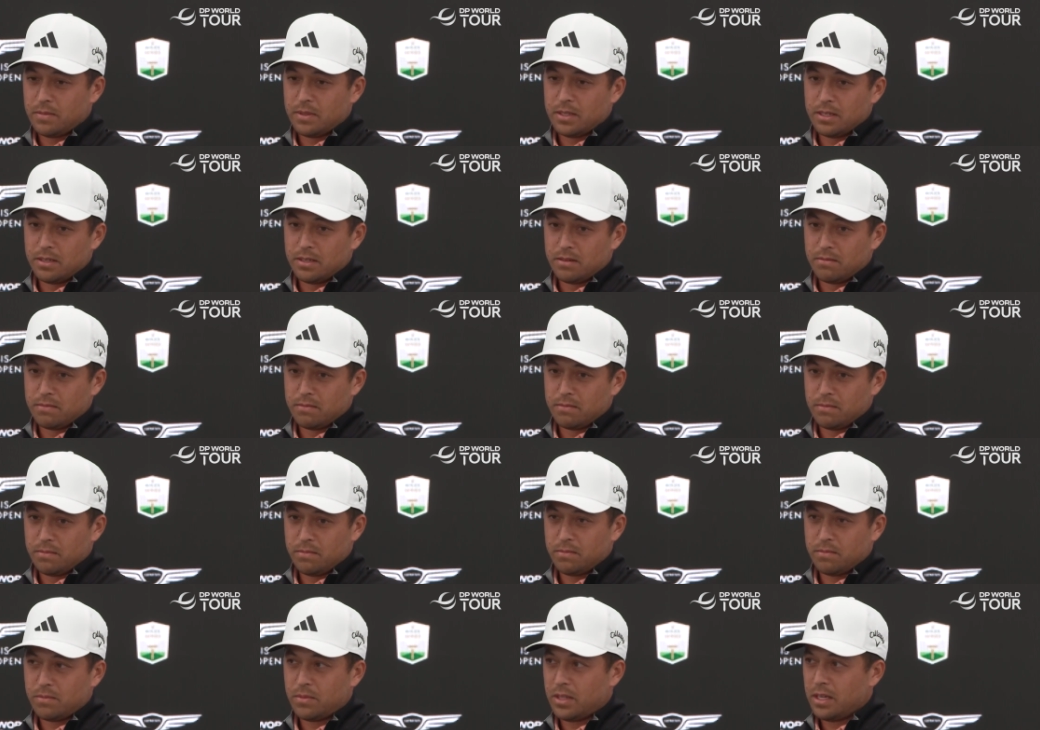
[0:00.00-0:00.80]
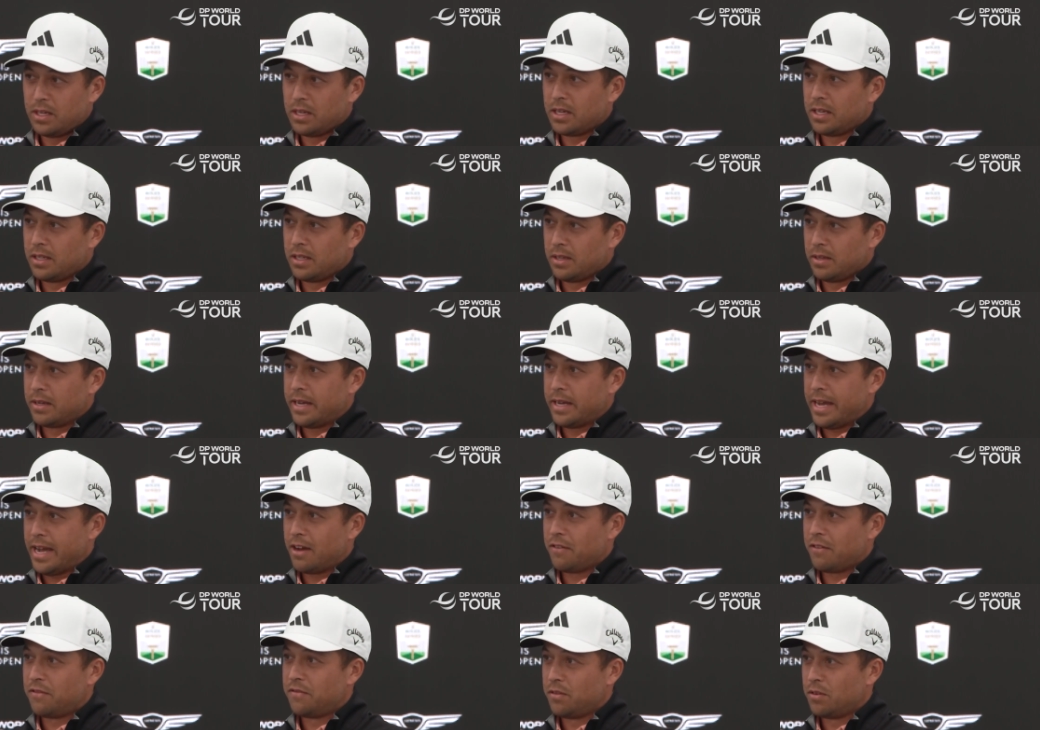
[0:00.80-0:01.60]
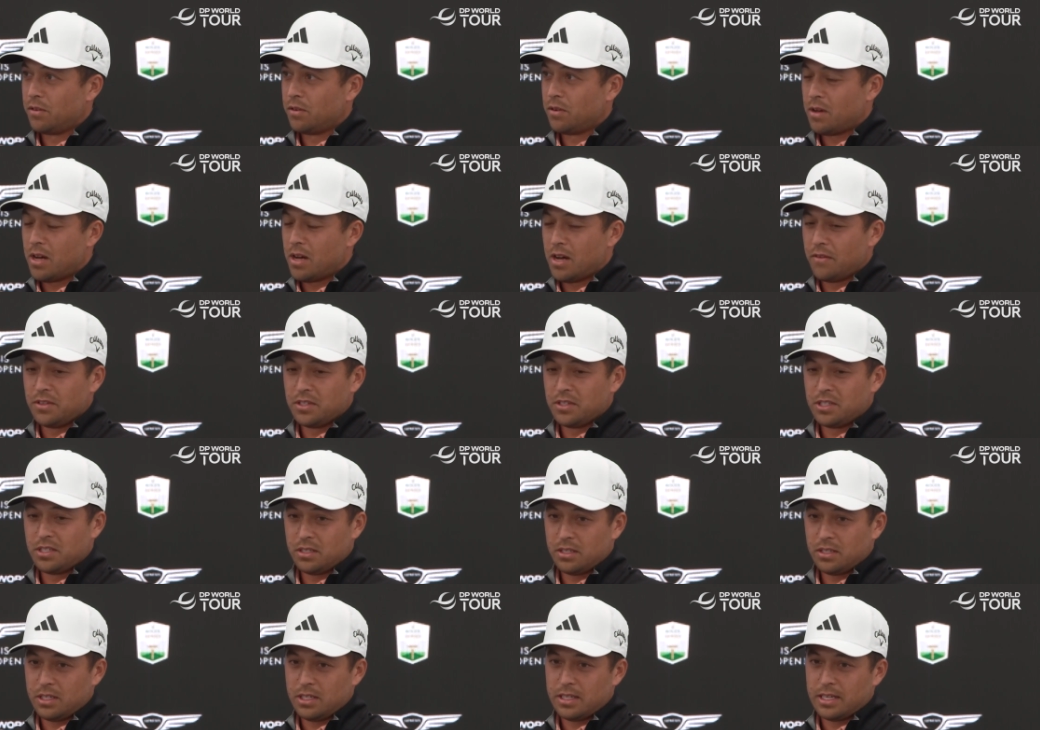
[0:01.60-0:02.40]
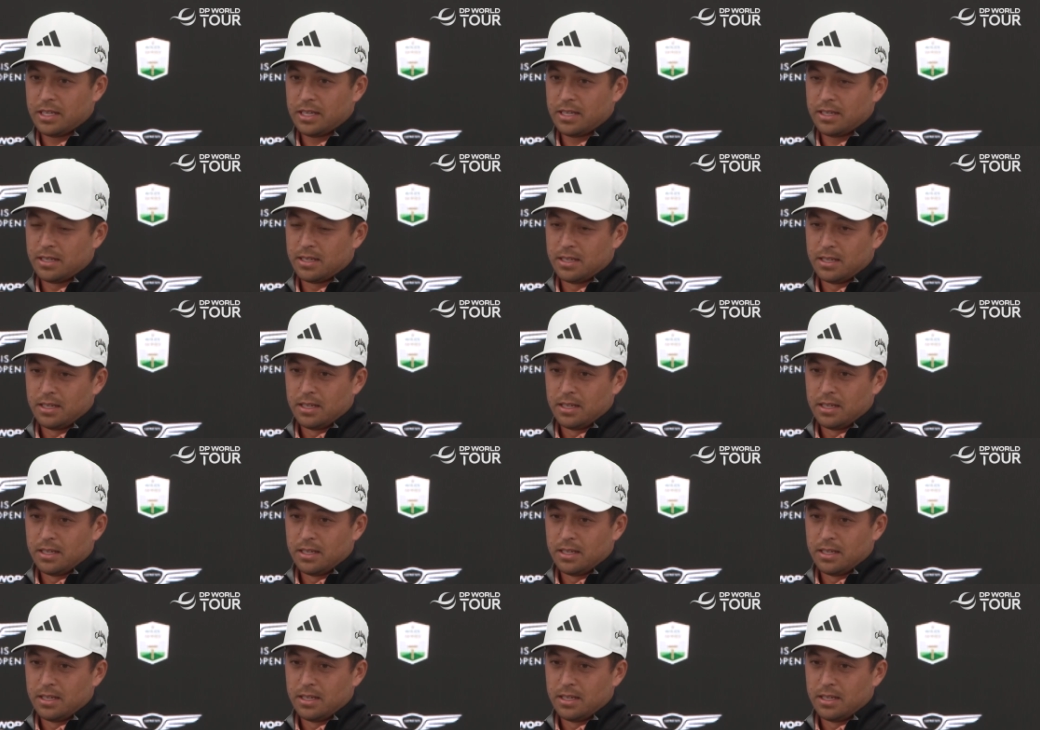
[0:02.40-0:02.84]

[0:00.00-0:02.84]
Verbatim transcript: Um, thinking half full, obviously that